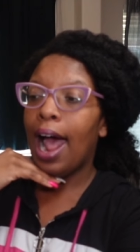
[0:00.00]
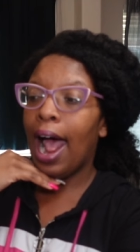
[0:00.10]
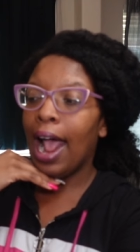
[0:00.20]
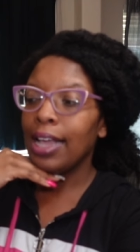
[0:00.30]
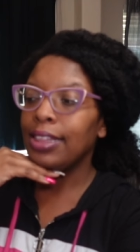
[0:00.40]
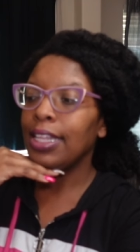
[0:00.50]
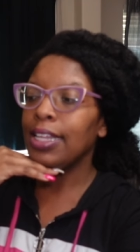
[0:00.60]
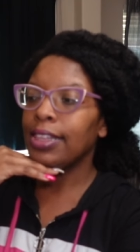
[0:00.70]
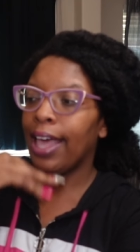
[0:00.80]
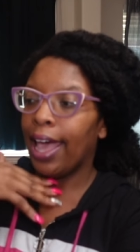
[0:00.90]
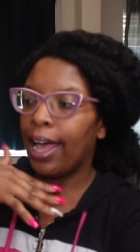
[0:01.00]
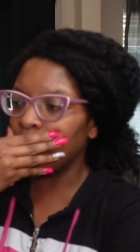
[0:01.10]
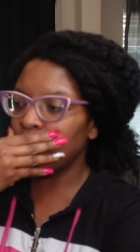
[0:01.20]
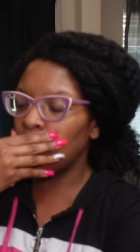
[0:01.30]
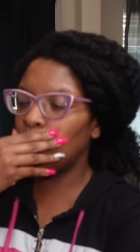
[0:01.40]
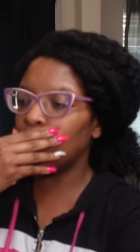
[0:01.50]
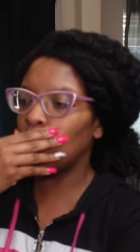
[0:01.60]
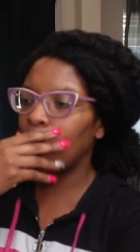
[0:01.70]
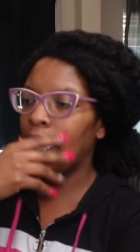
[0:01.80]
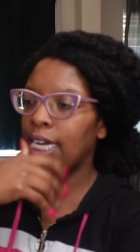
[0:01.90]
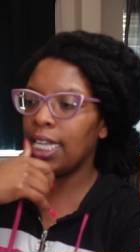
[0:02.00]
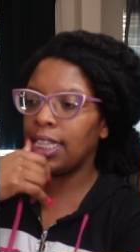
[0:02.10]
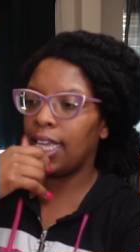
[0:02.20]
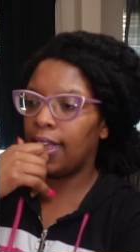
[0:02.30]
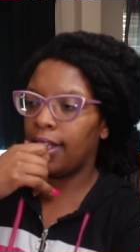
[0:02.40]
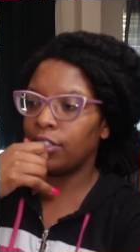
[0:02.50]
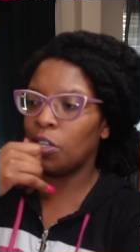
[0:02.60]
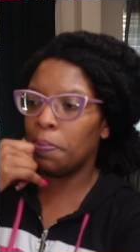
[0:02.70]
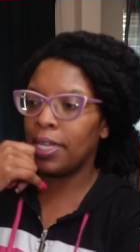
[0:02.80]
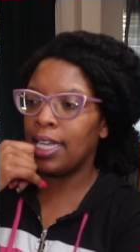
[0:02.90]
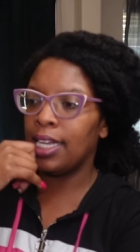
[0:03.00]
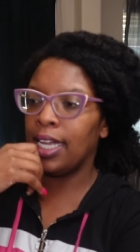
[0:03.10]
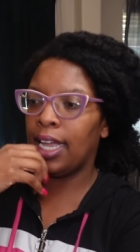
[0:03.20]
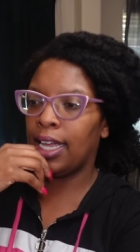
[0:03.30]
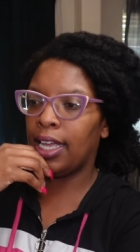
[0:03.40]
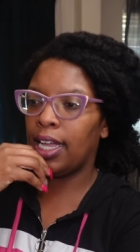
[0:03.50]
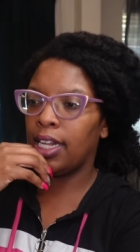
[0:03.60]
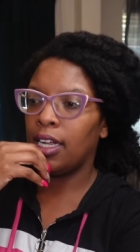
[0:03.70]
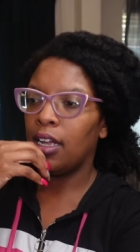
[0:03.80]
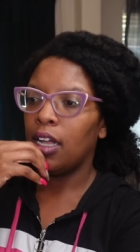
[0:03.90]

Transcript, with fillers: I think that she would do anything to be in